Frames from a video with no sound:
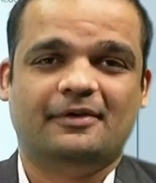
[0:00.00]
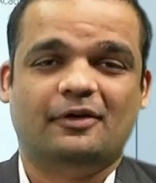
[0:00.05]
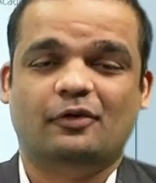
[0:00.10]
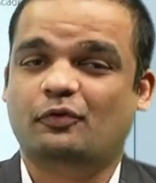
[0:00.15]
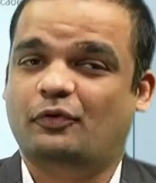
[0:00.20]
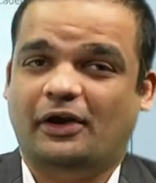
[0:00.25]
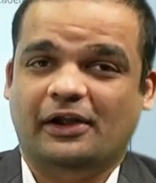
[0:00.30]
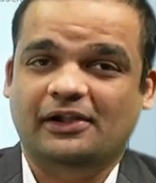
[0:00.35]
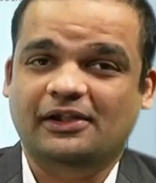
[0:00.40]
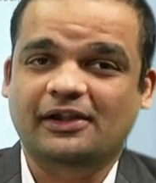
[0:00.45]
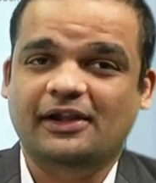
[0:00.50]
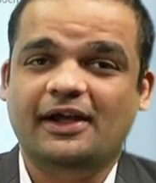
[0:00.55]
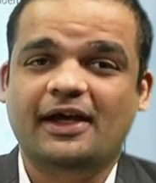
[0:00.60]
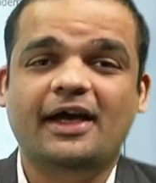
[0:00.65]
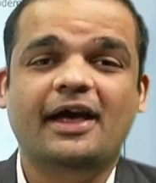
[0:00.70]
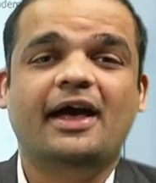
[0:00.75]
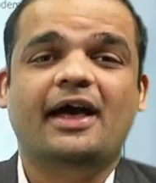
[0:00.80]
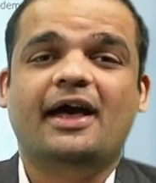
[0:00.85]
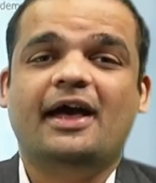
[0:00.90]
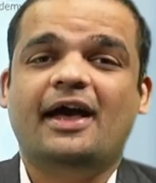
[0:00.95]
Well,
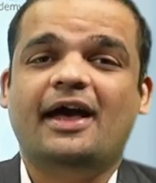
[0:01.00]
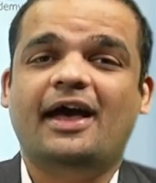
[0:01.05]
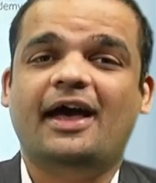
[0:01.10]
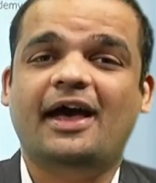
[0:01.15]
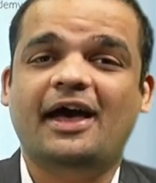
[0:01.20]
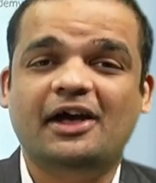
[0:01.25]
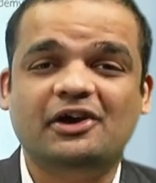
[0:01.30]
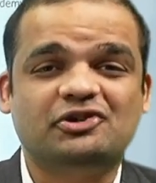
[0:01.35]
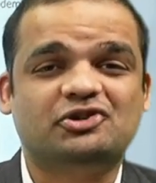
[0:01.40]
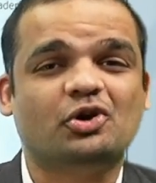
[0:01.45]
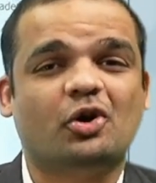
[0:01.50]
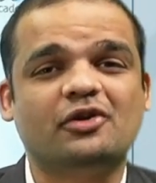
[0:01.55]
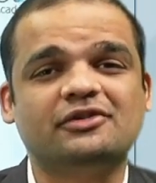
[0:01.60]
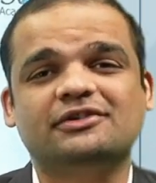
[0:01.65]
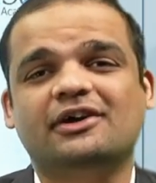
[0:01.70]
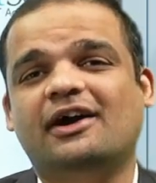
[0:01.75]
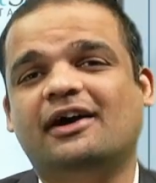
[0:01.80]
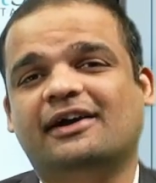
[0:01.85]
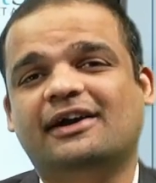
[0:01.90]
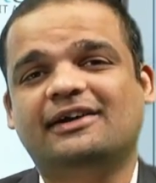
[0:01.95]
Azure's
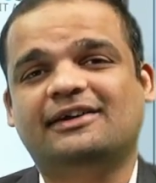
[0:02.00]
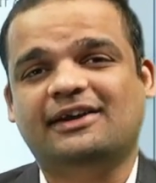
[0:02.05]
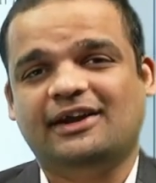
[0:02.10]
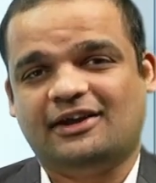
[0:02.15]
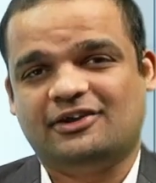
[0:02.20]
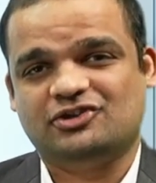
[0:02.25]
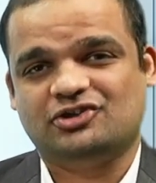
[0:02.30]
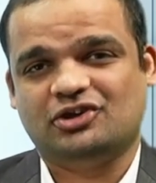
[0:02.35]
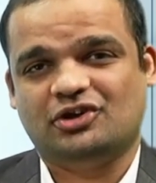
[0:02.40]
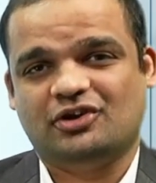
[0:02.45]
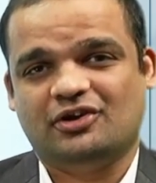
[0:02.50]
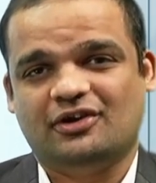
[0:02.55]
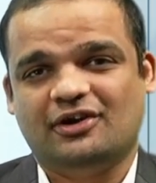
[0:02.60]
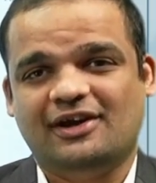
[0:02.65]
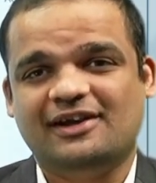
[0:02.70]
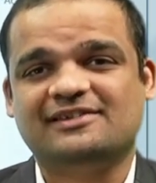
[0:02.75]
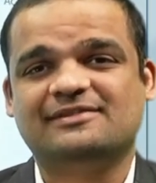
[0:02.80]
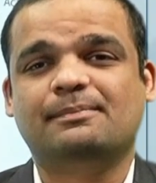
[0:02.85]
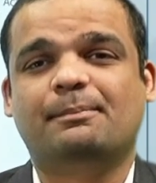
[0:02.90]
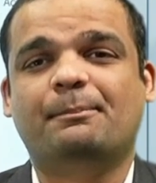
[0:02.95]
architecture
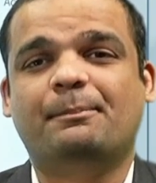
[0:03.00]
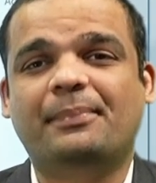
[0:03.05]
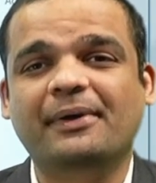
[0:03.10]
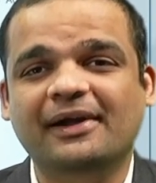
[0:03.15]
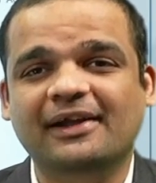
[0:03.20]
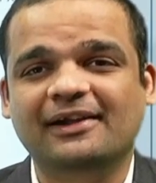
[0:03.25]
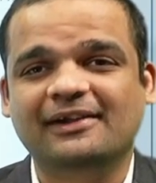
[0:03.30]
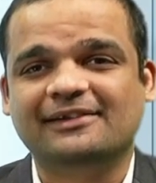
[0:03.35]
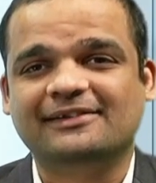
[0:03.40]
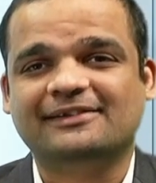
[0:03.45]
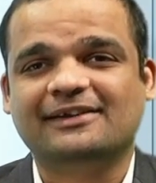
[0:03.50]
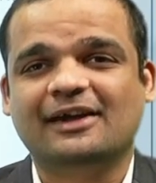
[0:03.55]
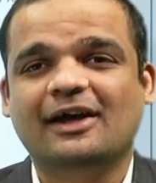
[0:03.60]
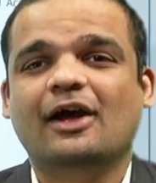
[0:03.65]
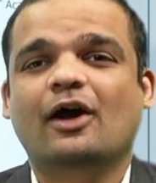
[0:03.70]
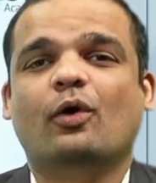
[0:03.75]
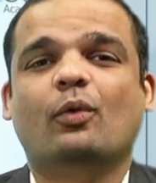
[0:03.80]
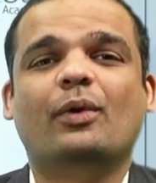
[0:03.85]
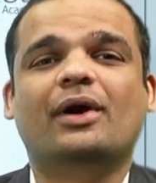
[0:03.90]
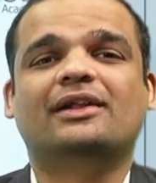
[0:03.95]
is built
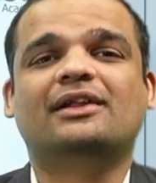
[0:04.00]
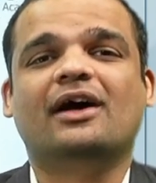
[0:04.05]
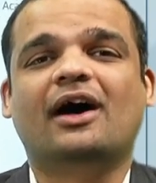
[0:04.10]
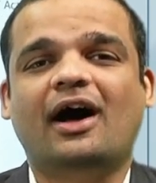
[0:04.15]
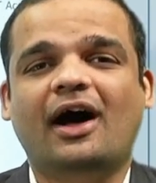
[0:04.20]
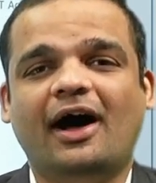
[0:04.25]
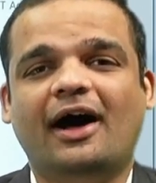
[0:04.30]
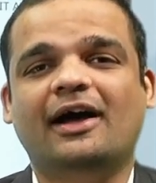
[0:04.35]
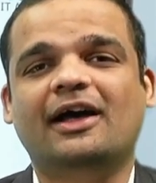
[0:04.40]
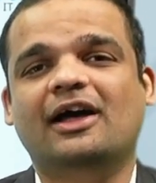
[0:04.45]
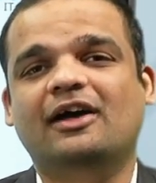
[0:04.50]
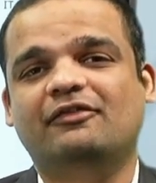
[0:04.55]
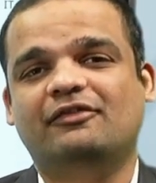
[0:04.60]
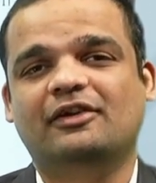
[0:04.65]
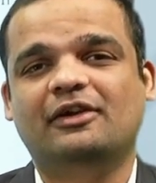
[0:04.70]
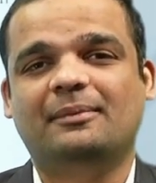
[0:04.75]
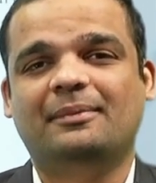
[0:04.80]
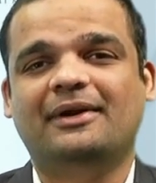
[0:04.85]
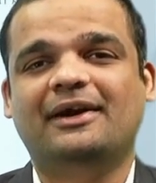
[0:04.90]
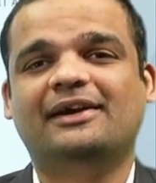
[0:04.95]
with high
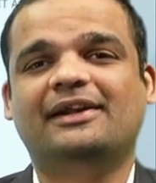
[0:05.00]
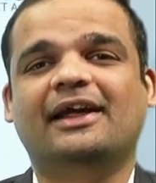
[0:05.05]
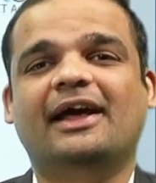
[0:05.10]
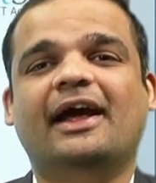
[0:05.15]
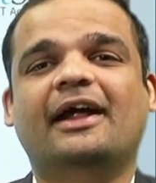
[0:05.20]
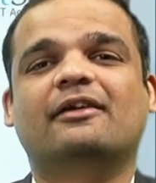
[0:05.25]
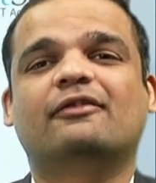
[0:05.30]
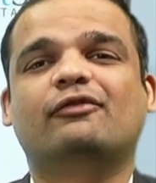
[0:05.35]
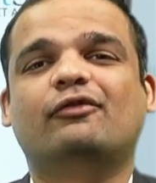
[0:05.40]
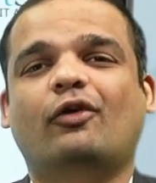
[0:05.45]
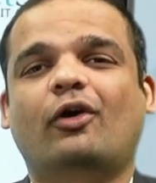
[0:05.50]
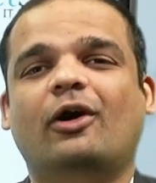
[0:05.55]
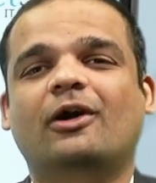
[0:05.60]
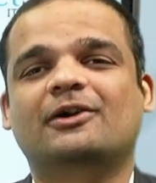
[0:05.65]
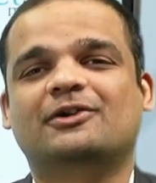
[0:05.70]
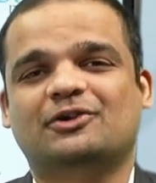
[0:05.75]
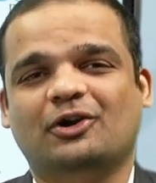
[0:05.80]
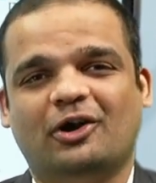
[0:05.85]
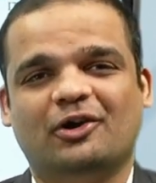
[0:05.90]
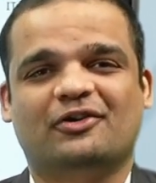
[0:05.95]
availability and
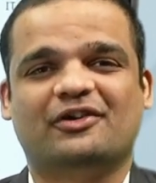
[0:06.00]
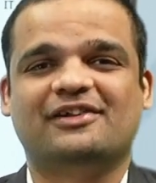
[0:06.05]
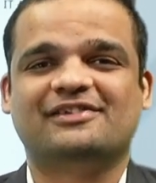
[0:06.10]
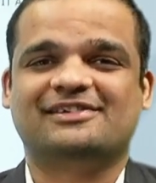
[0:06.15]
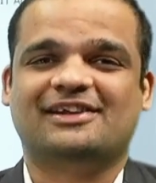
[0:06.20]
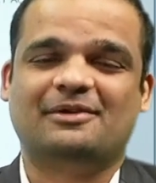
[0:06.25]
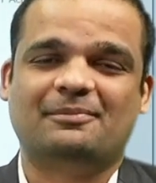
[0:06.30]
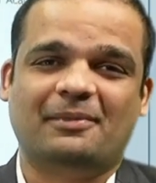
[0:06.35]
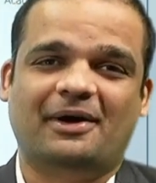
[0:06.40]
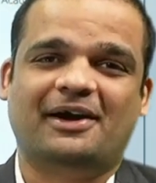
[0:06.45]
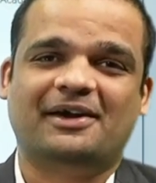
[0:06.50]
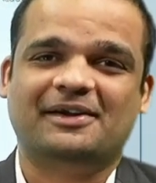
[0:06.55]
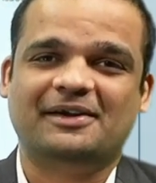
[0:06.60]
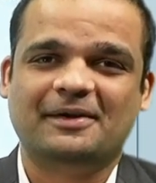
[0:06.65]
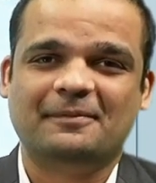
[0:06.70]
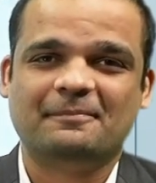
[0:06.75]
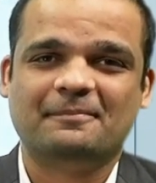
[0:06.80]
fault tolerance in mind,